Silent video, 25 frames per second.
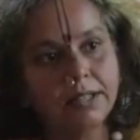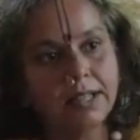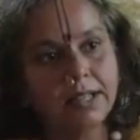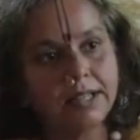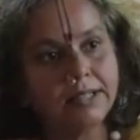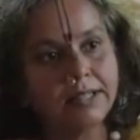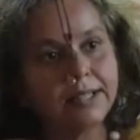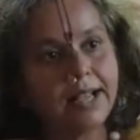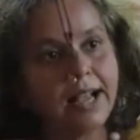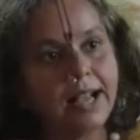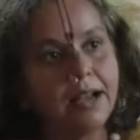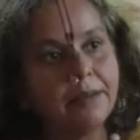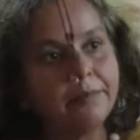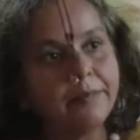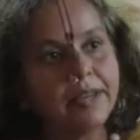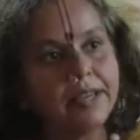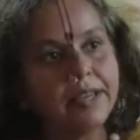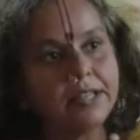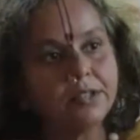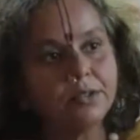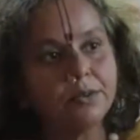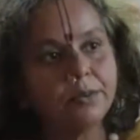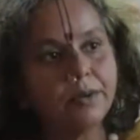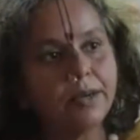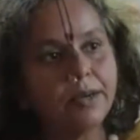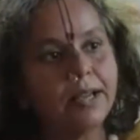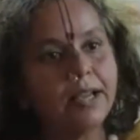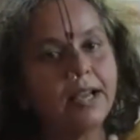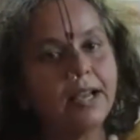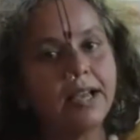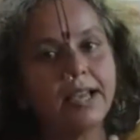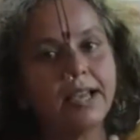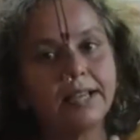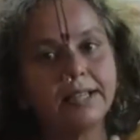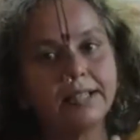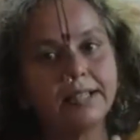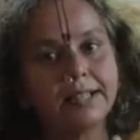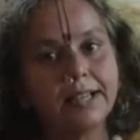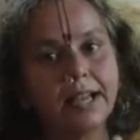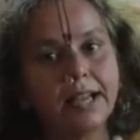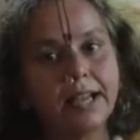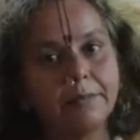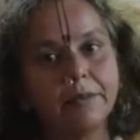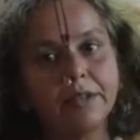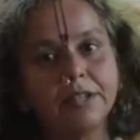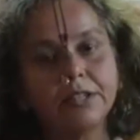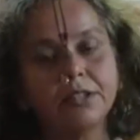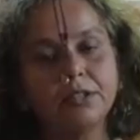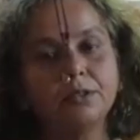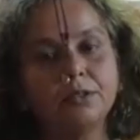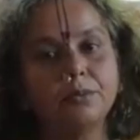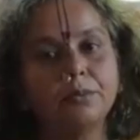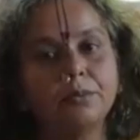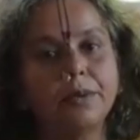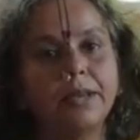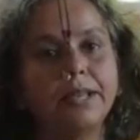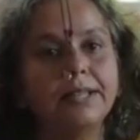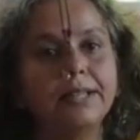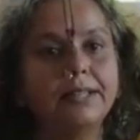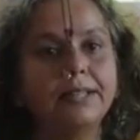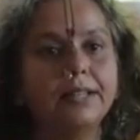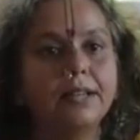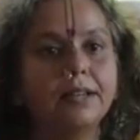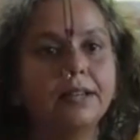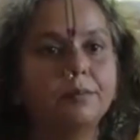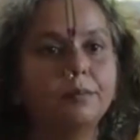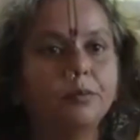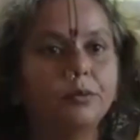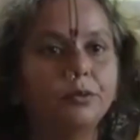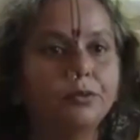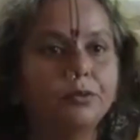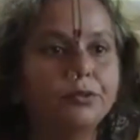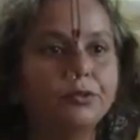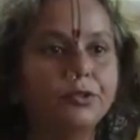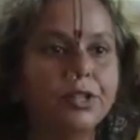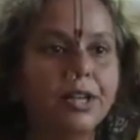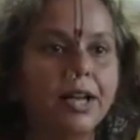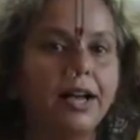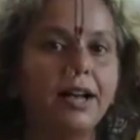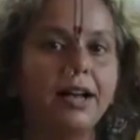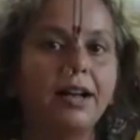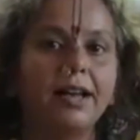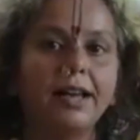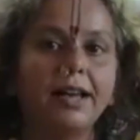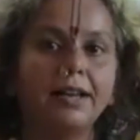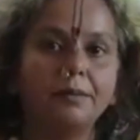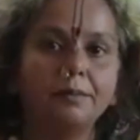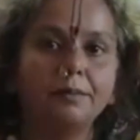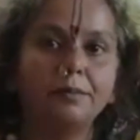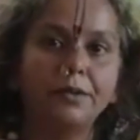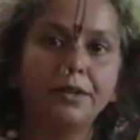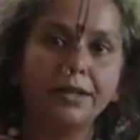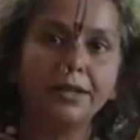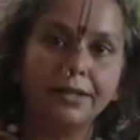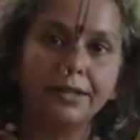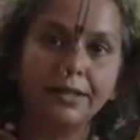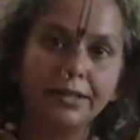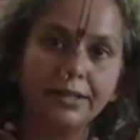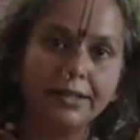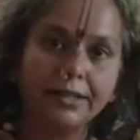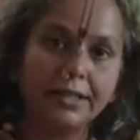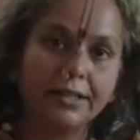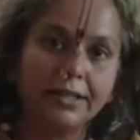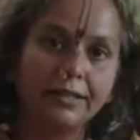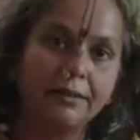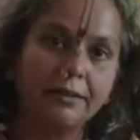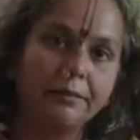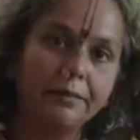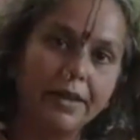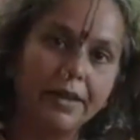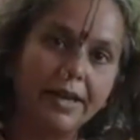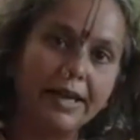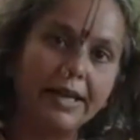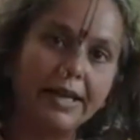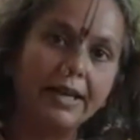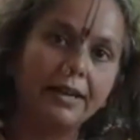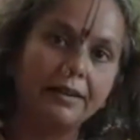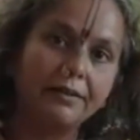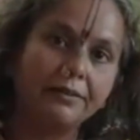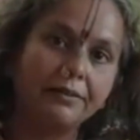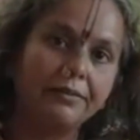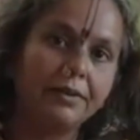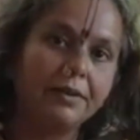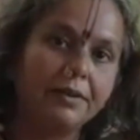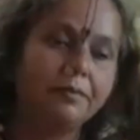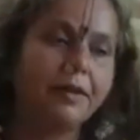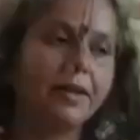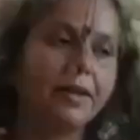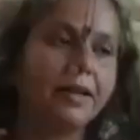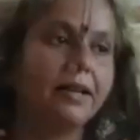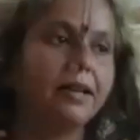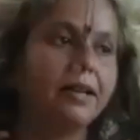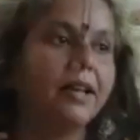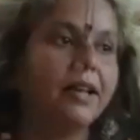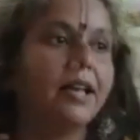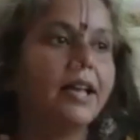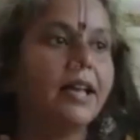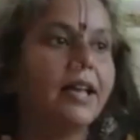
That Kameshwara and Kameshwari, when the Purusha and Prakriti, the male and female,